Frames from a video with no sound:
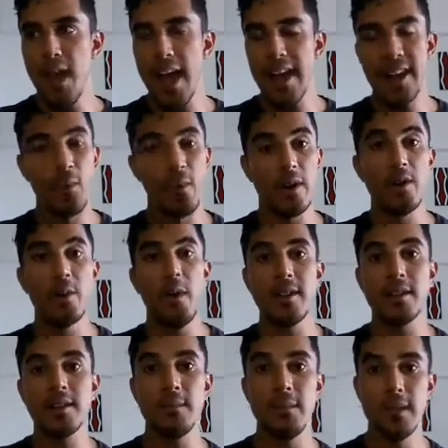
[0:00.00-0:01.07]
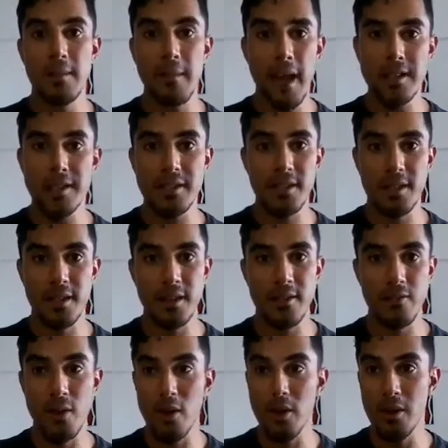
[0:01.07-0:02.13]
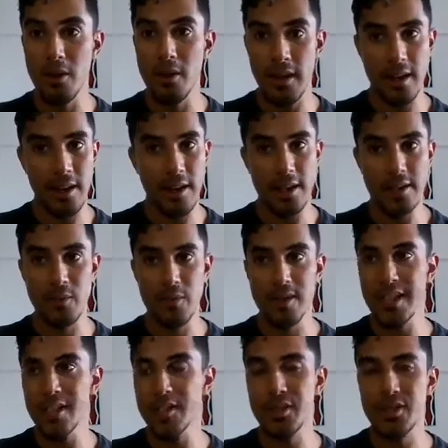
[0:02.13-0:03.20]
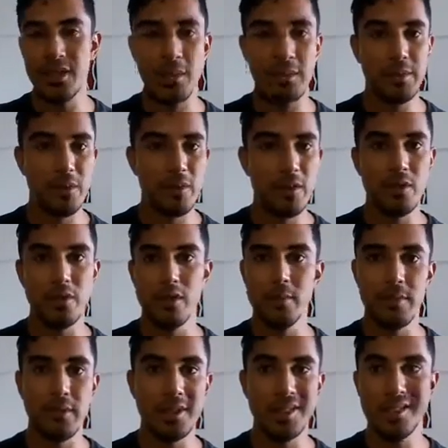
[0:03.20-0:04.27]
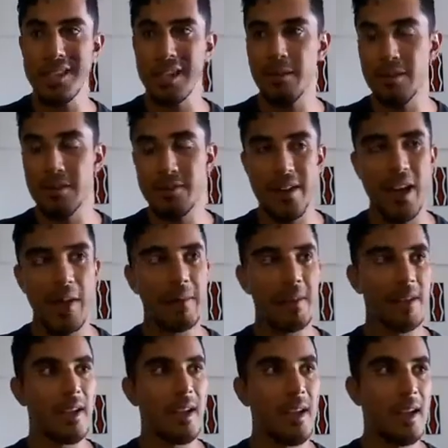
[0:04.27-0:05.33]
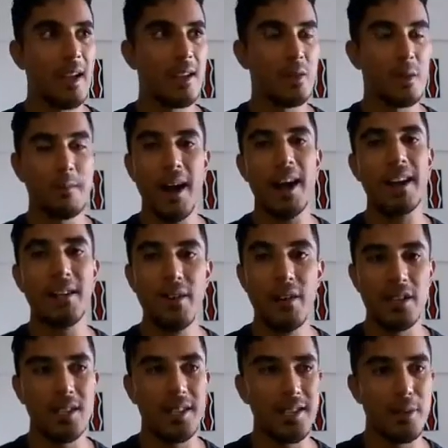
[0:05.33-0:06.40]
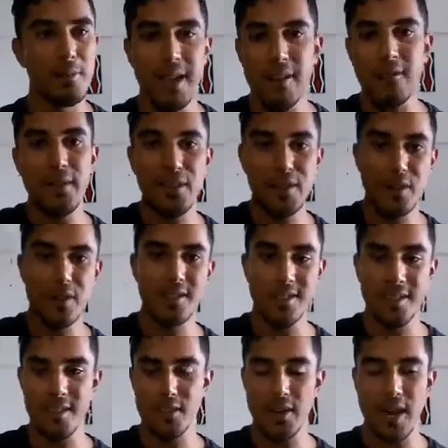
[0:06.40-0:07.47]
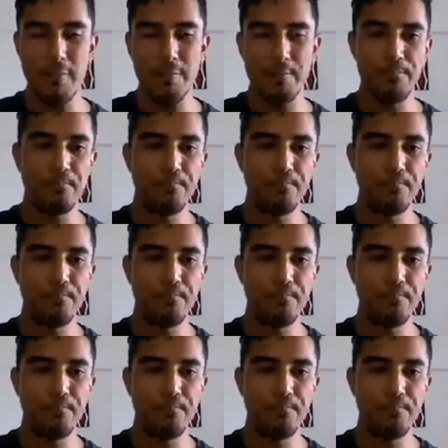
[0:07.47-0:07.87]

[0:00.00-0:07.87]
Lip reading: anyone who wants to be the masculine role in his relationships or his group or his team or his family to embody those because they're beneficial to the tribe.